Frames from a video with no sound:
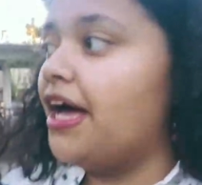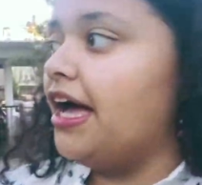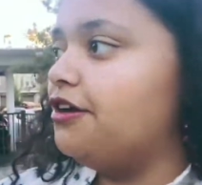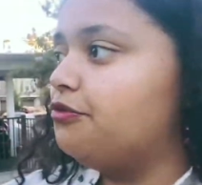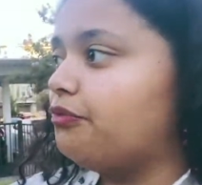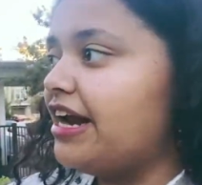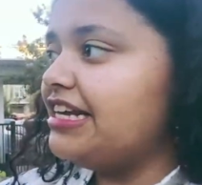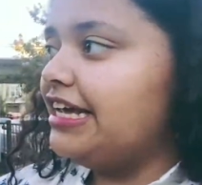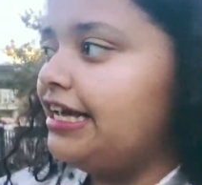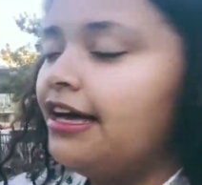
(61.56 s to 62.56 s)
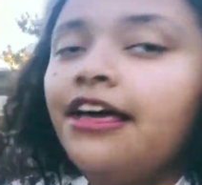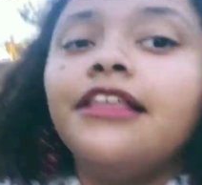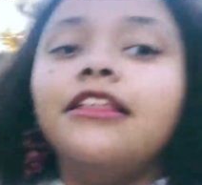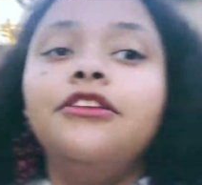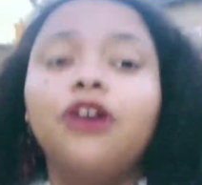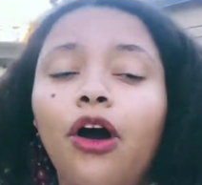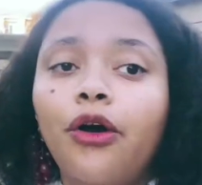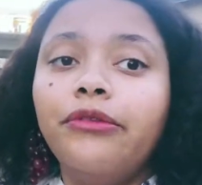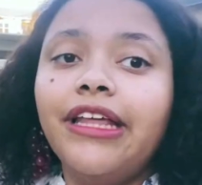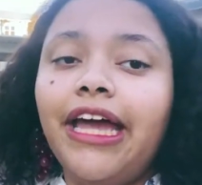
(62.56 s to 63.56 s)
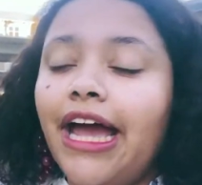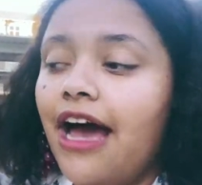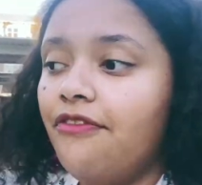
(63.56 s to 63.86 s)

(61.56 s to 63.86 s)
and ready. Not only have